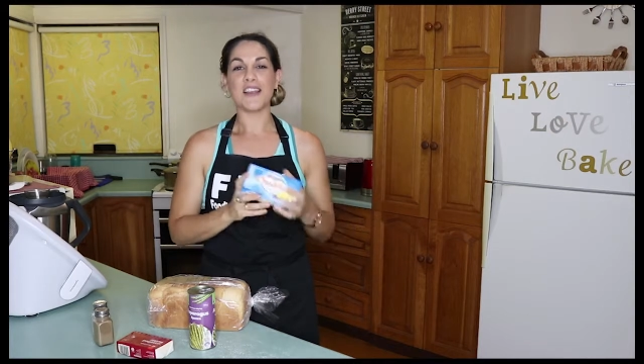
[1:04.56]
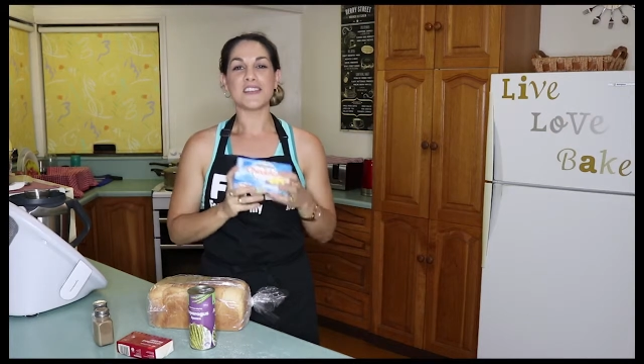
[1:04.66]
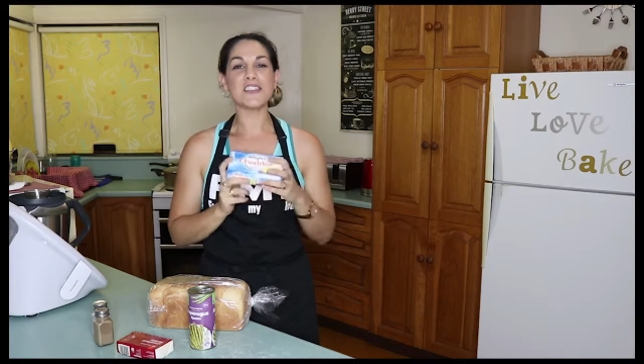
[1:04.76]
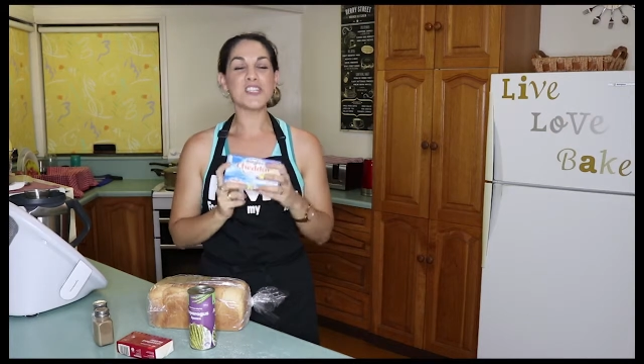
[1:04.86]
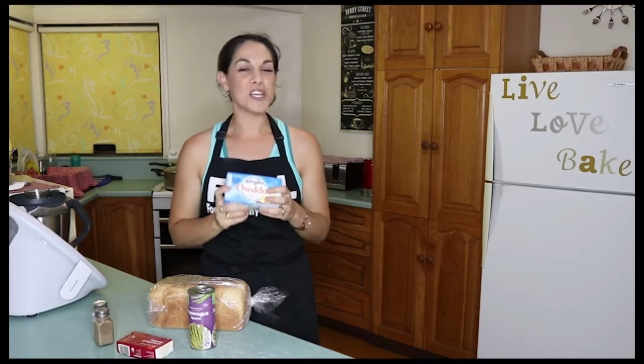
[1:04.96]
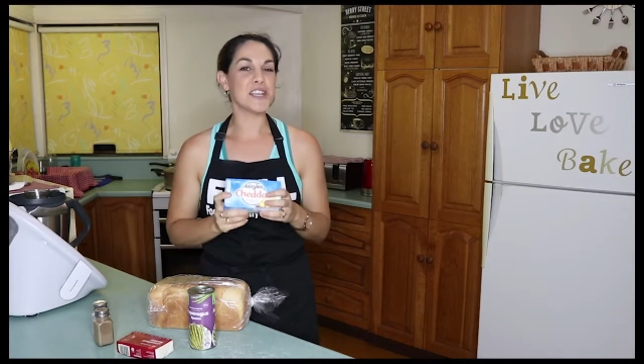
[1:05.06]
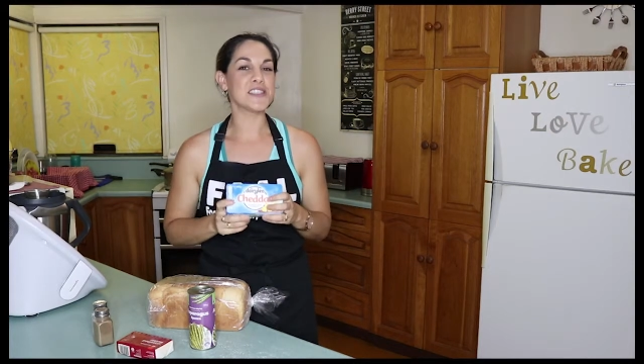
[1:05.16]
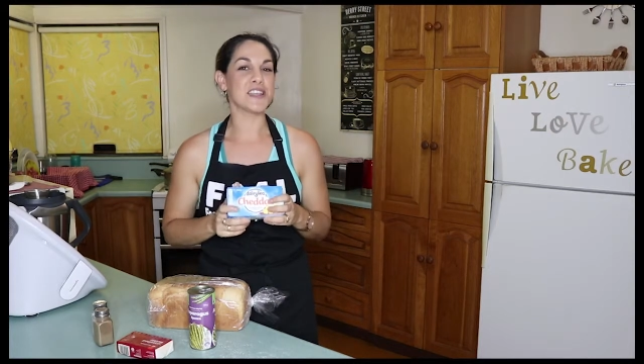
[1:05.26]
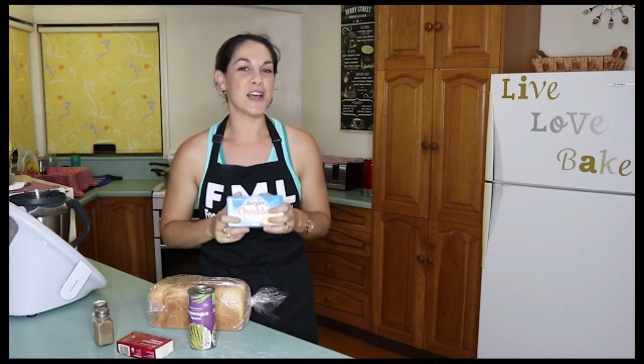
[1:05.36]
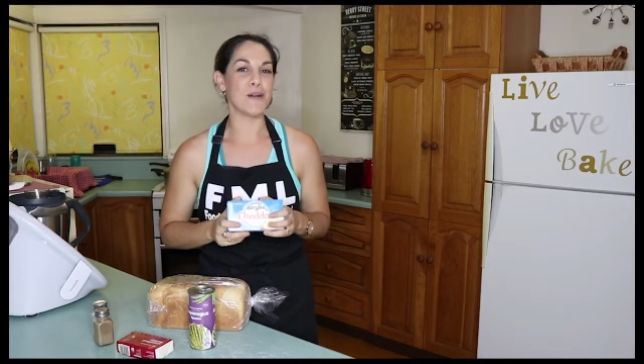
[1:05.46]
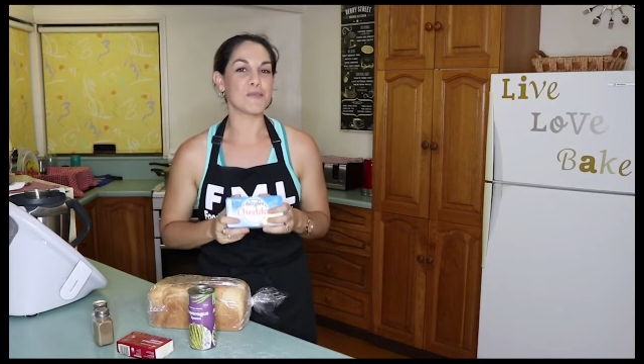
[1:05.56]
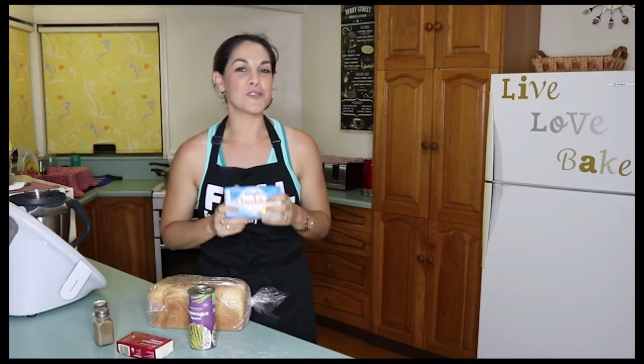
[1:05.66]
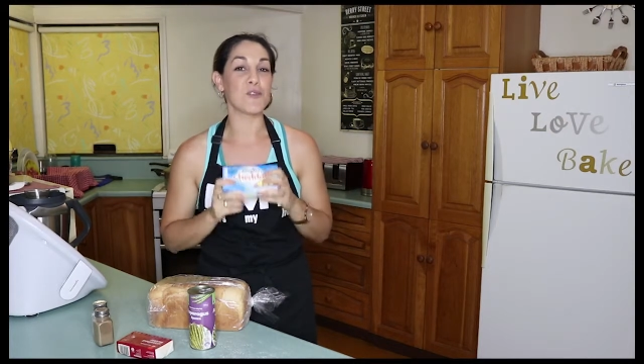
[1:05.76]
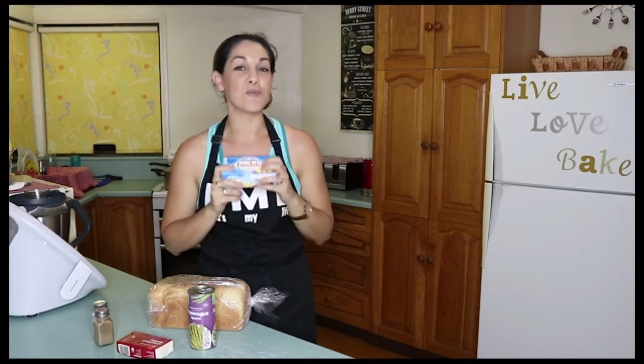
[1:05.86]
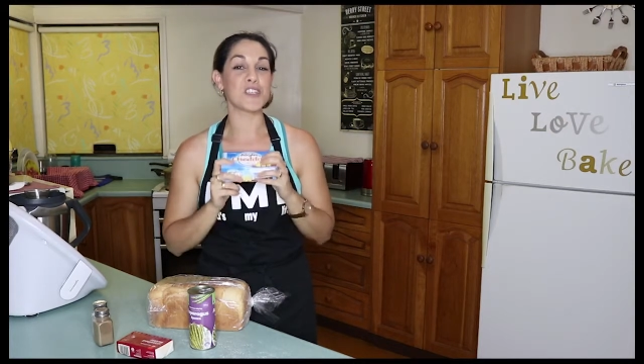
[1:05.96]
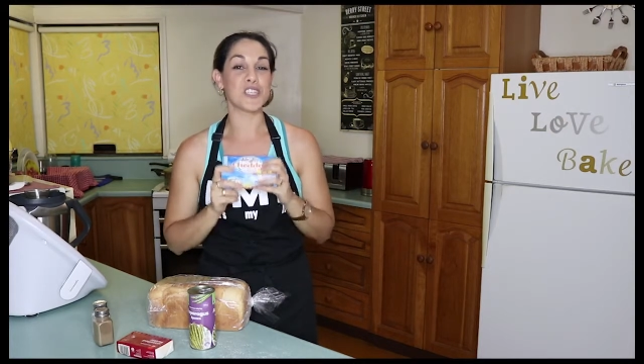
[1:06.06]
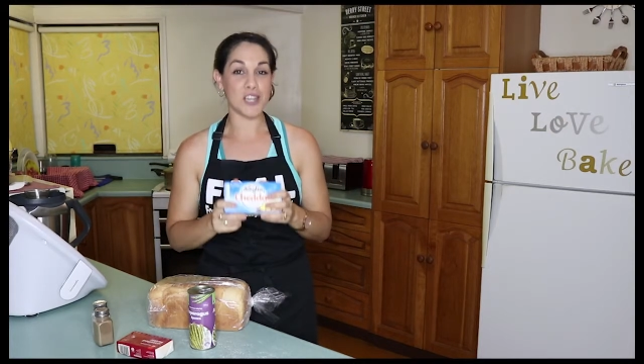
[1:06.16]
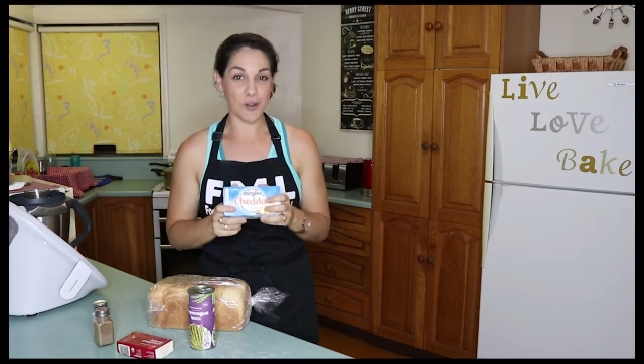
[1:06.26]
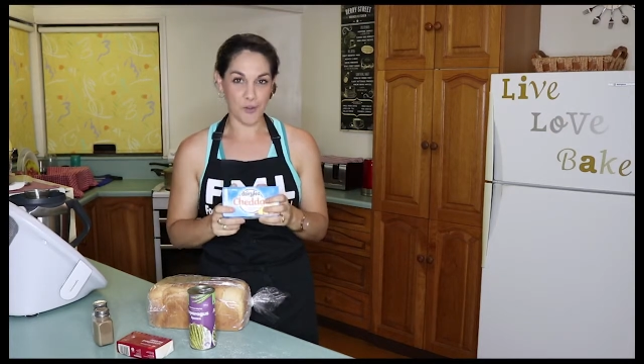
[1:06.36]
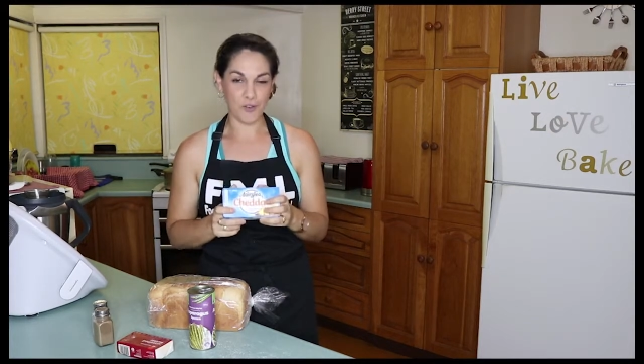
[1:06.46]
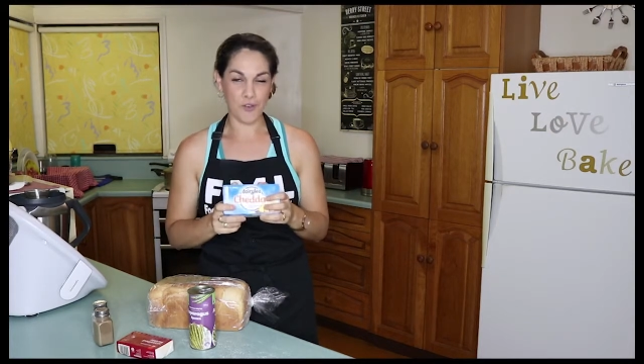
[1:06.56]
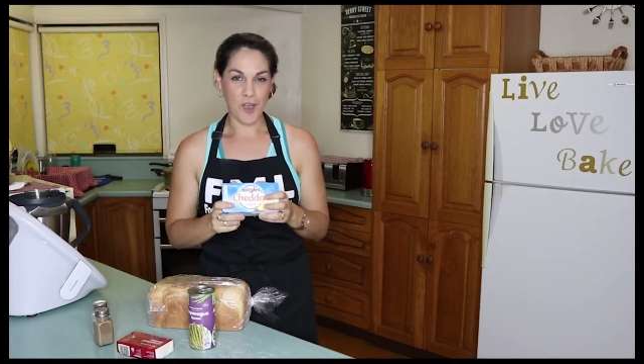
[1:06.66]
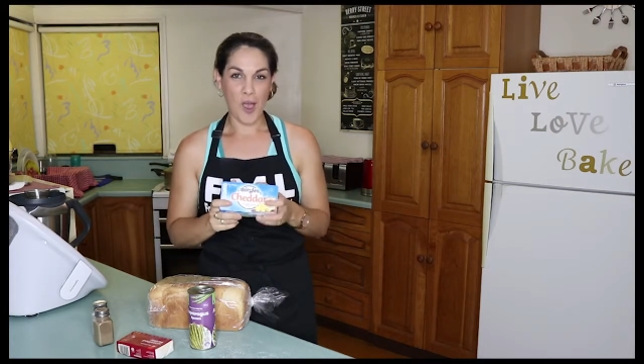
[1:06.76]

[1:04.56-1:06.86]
This is cheese that comes from the shelf.